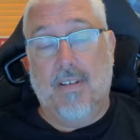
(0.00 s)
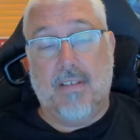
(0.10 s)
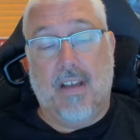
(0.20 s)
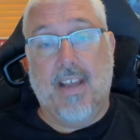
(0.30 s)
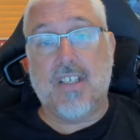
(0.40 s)

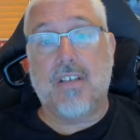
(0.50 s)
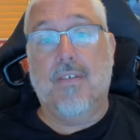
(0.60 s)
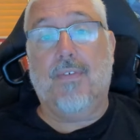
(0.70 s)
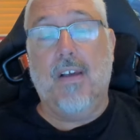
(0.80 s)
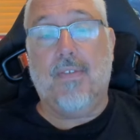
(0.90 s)
donation
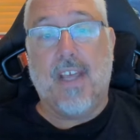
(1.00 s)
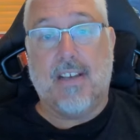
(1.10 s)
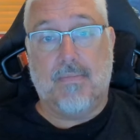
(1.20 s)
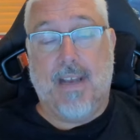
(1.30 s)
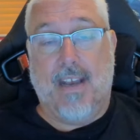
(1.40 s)
of
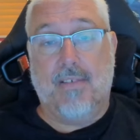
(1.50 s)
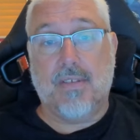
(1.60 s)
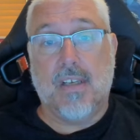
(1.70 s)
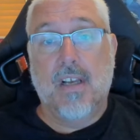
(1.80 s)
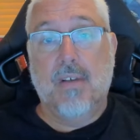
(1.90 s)

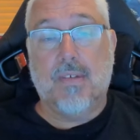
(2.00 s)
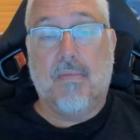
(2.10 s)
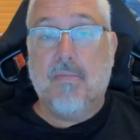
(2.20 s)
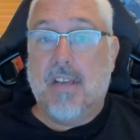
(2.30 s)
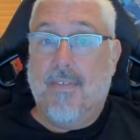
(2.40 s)
£5,000 was
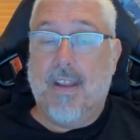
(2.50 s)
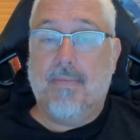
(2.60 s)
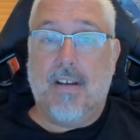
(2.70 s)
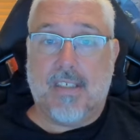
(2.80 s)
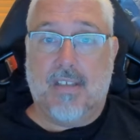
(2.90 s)
from a living
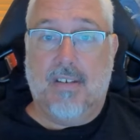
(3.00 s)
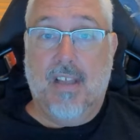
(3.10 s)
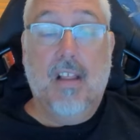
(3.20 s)
person.